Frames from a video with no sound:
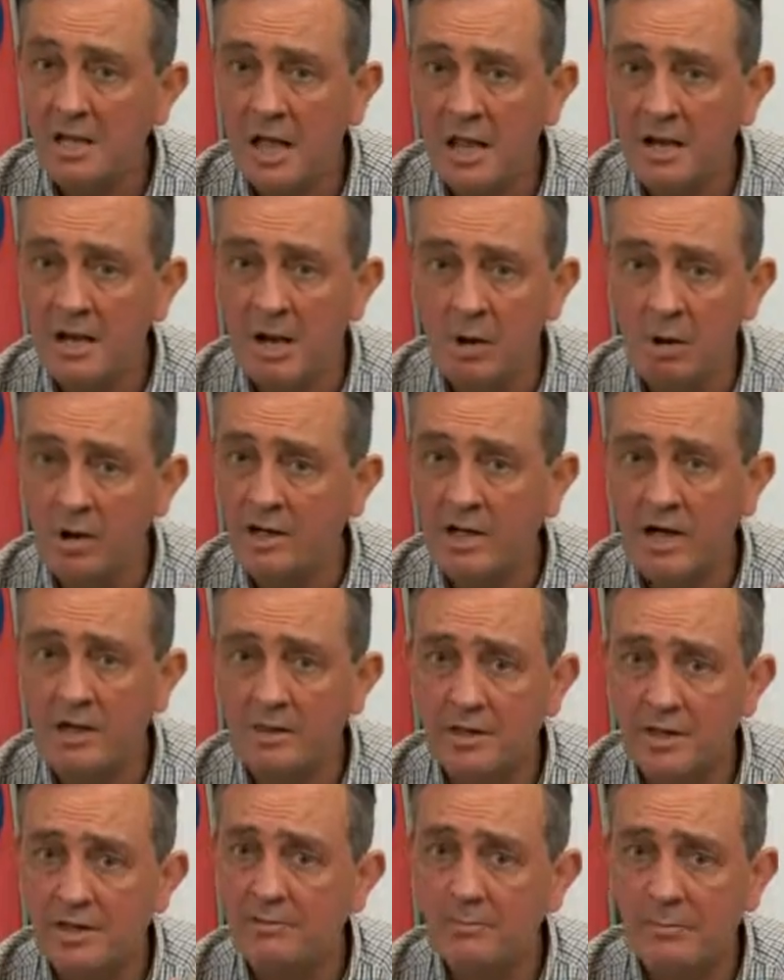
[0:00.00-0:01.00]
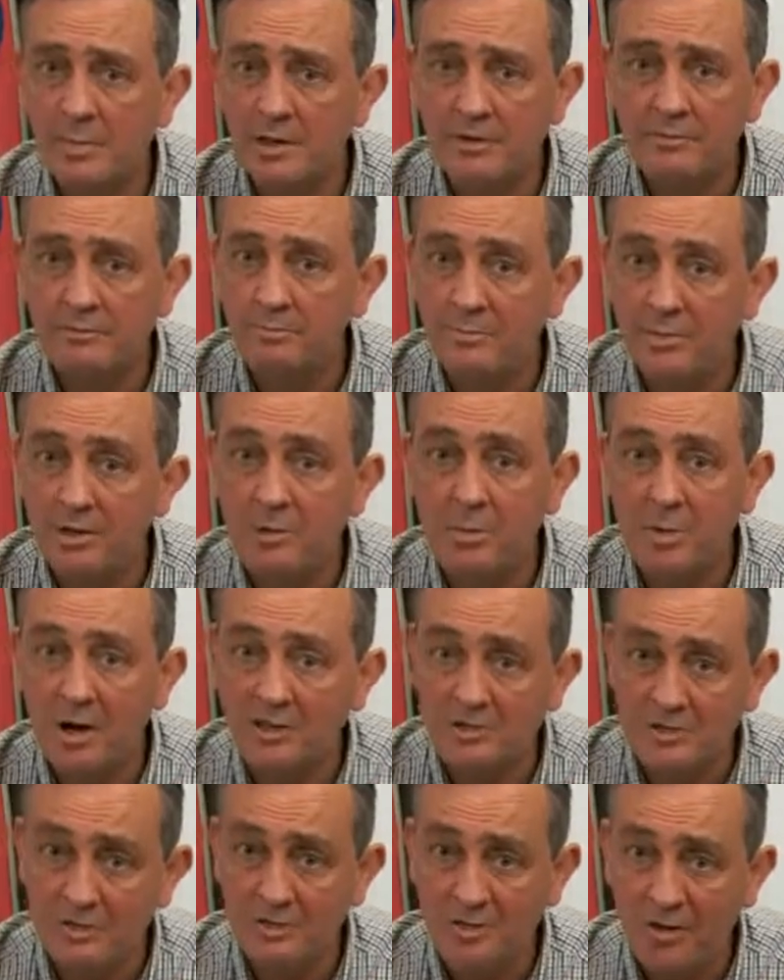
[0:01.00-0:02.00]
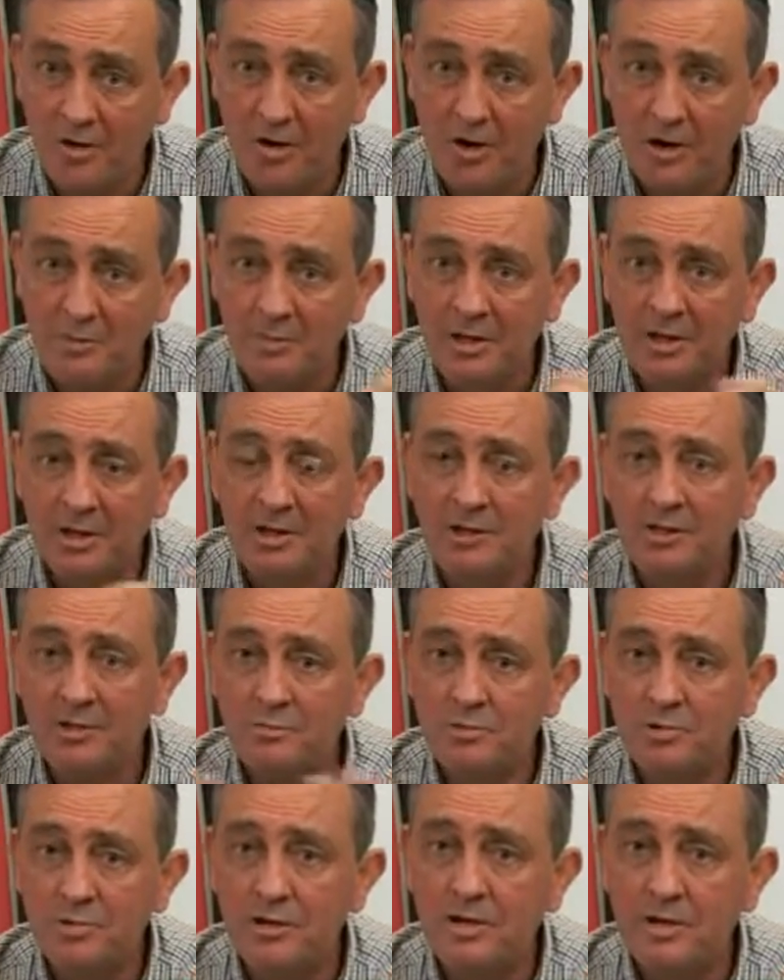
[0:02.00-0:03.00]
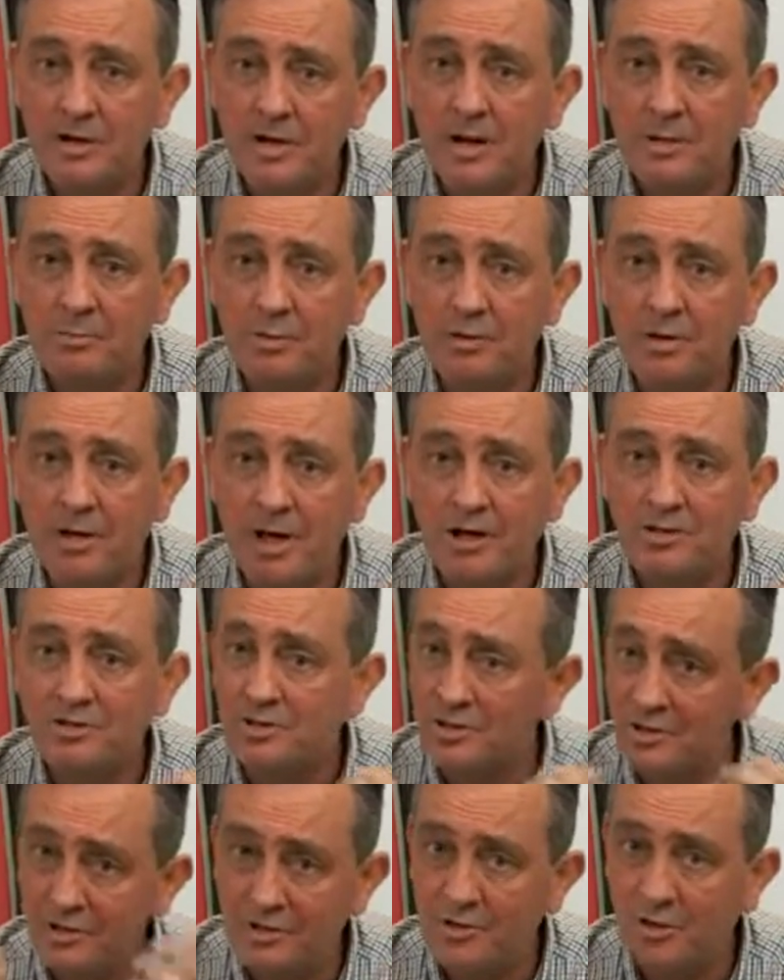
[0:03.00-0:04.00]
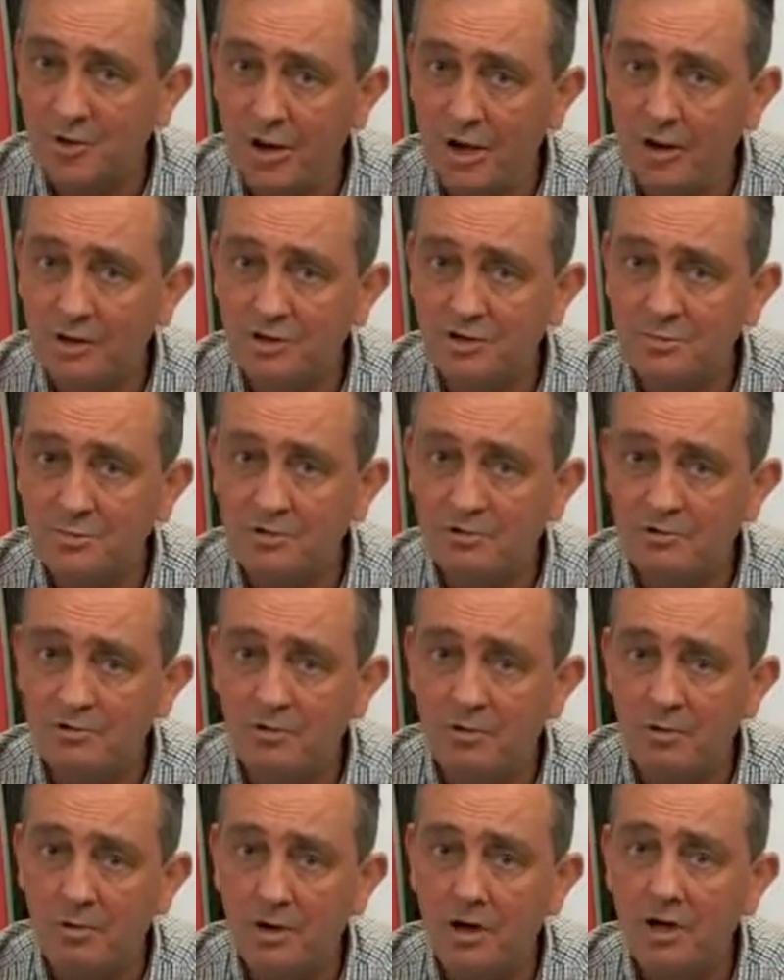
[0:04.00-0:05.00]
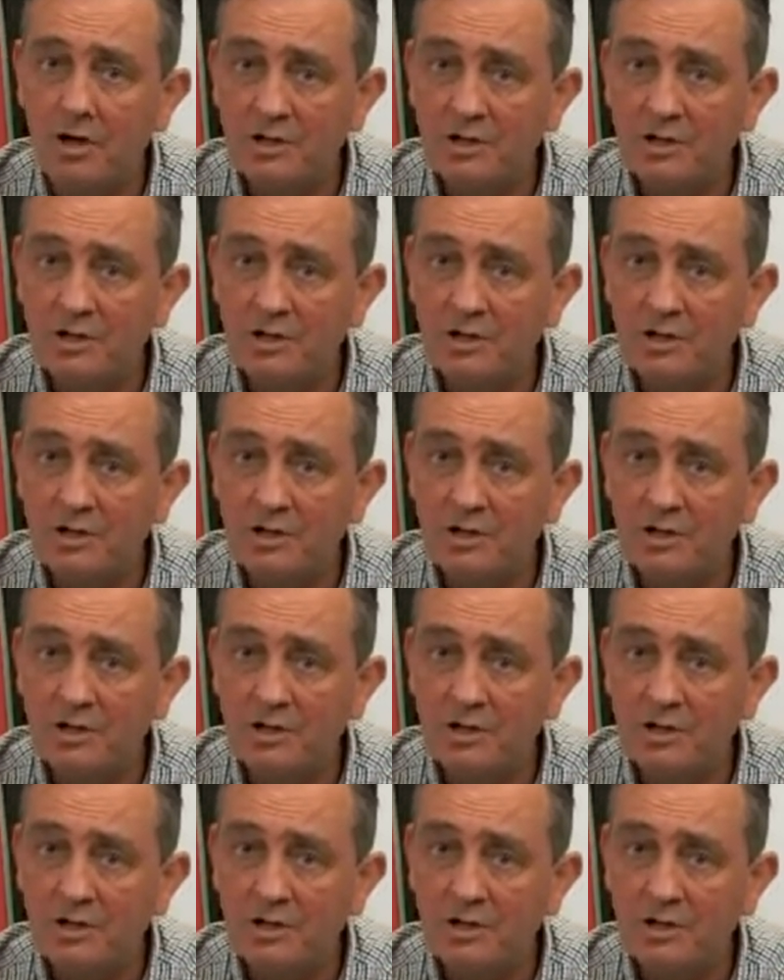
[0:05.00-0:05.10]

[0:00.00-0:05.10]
Now, I can't think of a bigger waste of time than putting in an application that you're not eligible for.